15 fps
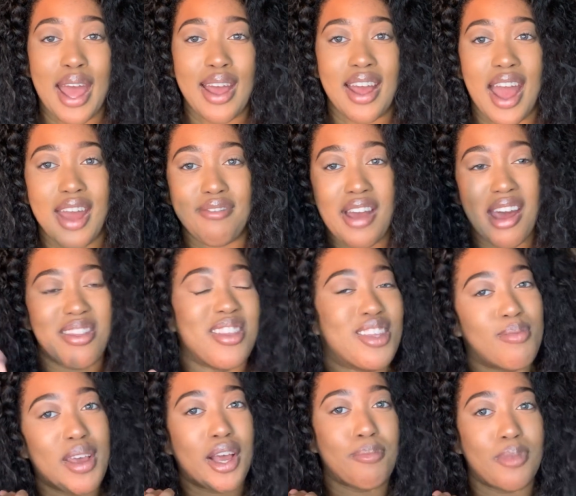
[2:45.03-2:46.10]
I've had this
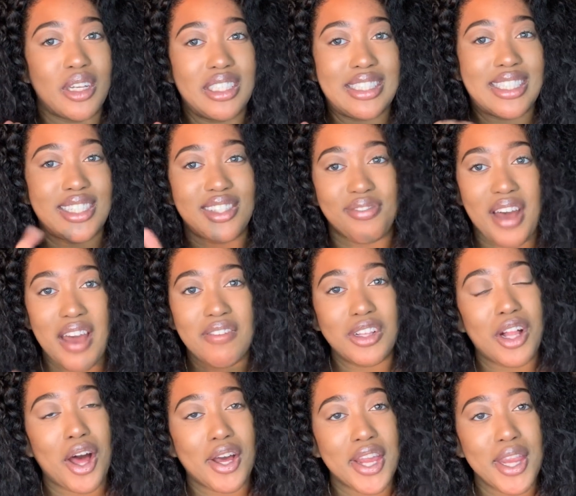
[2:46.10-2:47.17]
makeup on since 5
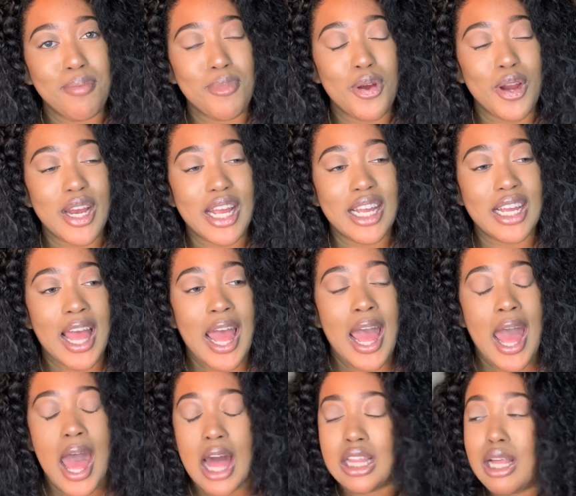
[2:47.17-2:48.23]
o'clock in the morning,
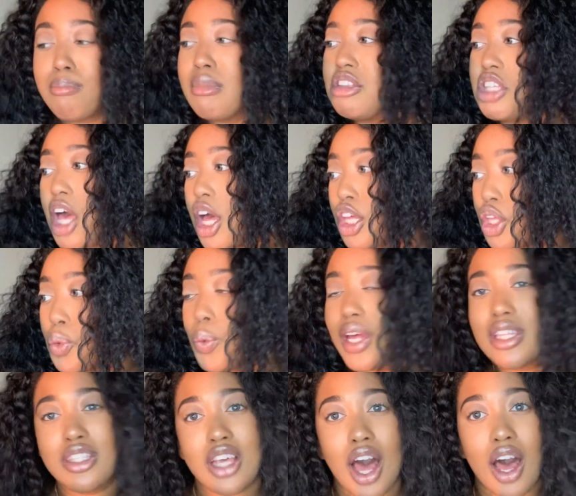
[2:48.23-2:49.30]
and let me tell you,
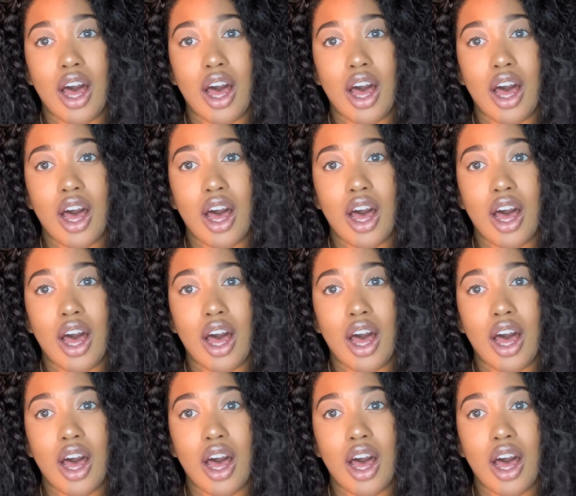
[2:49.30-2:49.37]
it's